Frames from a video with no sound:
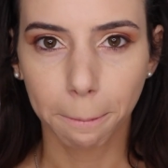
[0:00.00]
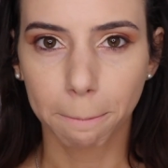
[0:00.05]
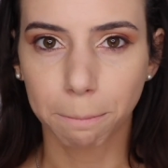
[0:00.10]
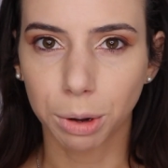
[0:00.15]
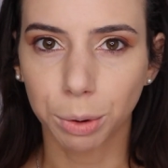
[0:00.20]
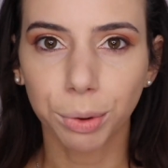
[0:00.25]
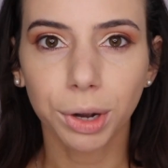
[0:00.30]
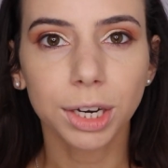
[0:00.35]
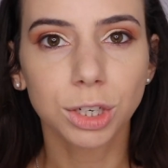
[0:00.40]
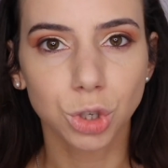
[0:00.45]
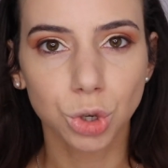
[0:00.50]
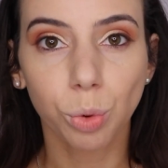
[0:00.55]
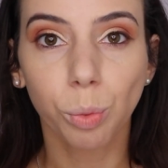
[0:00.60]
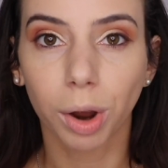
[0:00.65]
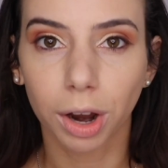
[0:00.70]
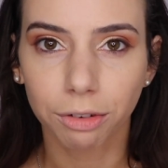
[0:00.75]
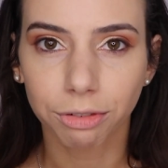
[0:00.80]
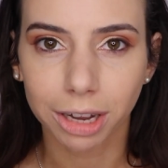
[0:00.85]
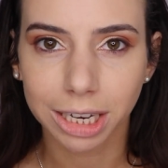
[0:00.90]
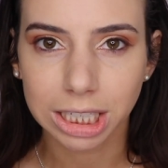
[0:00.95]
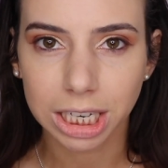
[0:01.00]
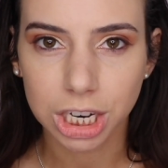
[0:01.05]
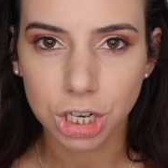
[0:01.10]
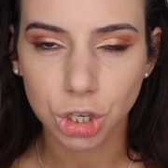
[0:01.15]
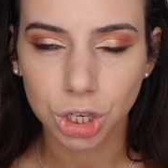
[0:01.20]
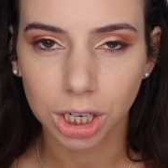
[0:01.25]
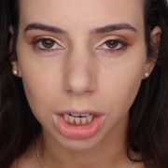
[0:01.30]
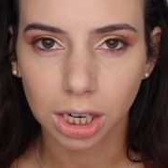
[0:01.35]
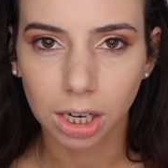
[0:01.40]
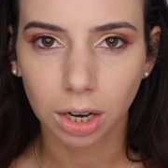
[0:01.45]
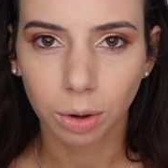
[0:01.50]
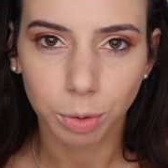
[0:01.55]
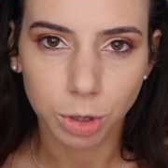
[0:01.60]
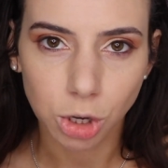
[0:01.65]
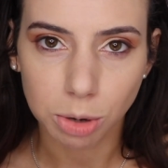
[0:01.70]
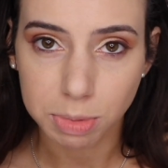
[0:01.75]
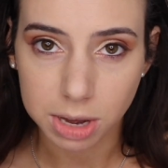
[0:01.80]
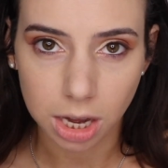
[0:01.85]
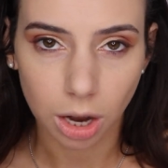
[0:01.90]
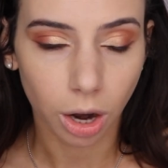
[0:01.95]
But when I do wear foundation,
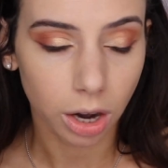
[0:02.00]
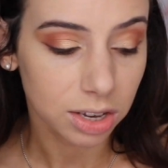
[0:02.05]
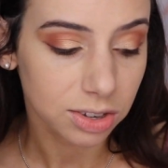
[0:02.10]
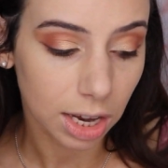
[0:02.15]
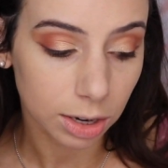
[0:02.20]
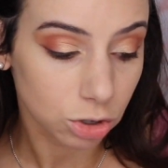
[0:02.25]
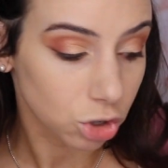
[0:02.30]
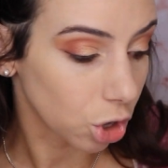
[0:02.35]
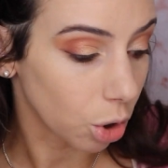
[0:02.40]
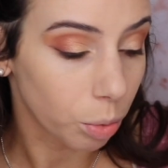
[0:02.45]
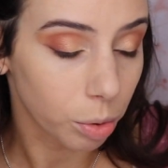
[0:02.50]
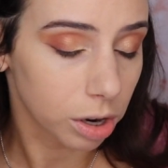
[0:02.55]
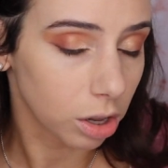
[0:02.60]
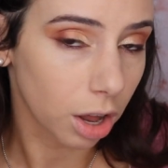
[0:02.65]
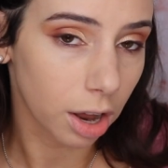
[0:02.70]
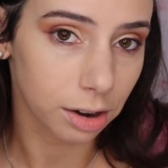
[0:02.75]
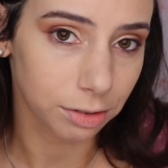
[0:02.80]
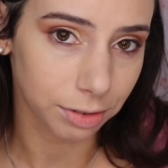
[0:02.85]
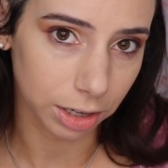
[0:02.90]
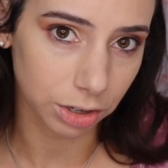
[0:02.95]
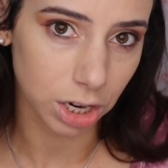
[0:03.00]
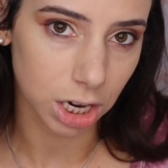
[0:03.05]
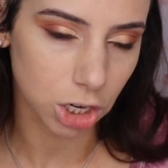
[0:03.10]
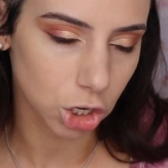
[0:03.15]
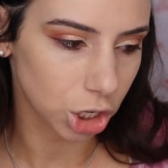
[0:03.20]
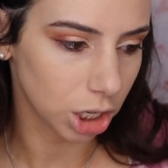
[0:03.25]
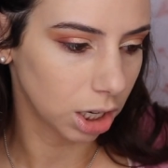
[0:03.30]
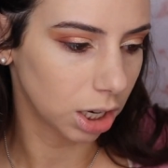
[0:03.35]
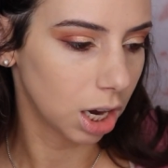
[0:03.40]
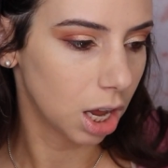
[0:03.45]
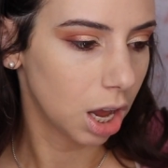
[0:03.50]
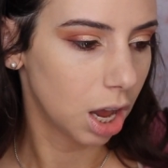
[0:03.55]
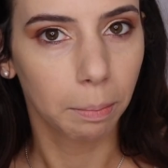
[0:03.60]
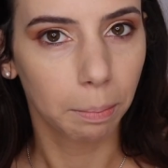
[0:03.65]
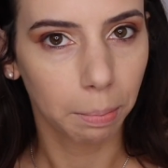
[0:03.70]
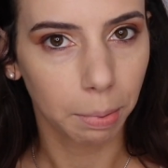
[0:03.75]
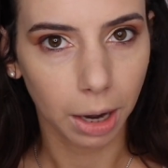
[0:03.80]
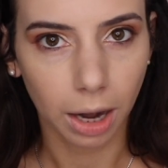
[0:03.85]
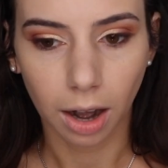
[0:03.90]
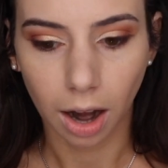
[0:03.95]
which I'm being honest, I don't wear a lot of foundation,
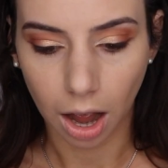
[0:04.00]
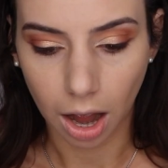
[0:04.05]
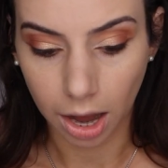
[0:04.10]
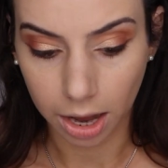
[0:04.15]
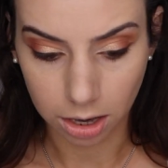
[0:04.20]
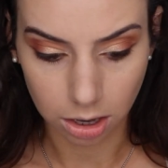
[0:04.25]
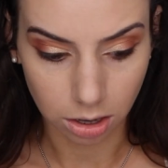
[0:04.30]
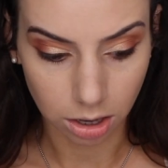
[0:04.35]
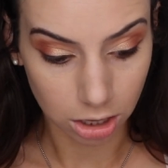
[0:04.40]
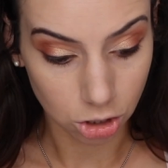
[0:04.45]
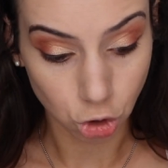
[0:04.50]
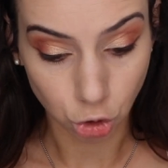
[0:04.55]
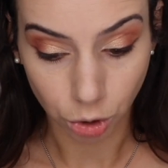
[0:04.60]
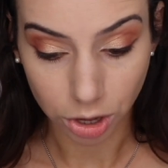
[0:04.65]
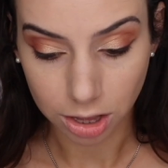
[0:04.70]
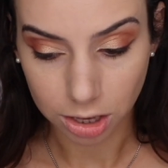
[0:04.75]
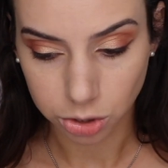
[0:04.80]
but I enjoy